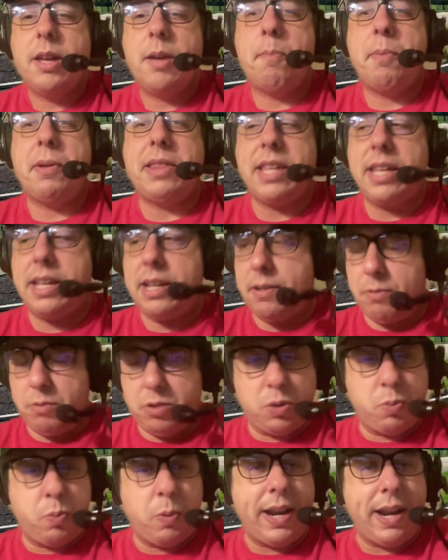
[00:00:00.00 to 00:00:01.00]
but they
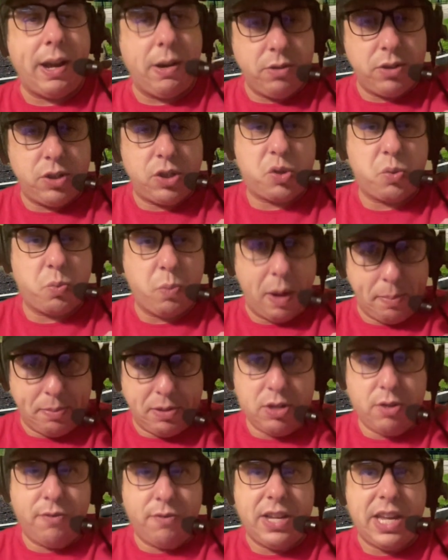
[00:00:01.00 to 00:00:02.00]
just went out and swept
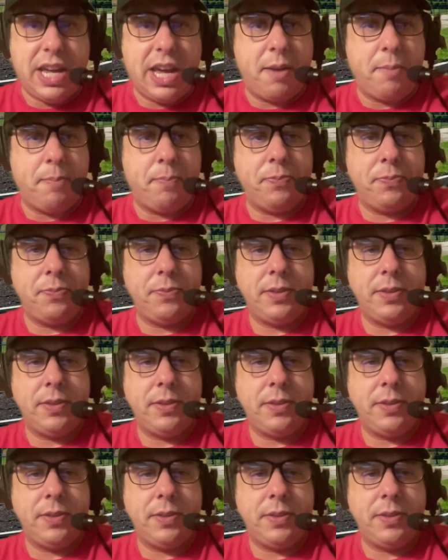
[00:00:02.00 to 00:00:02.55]
UVM.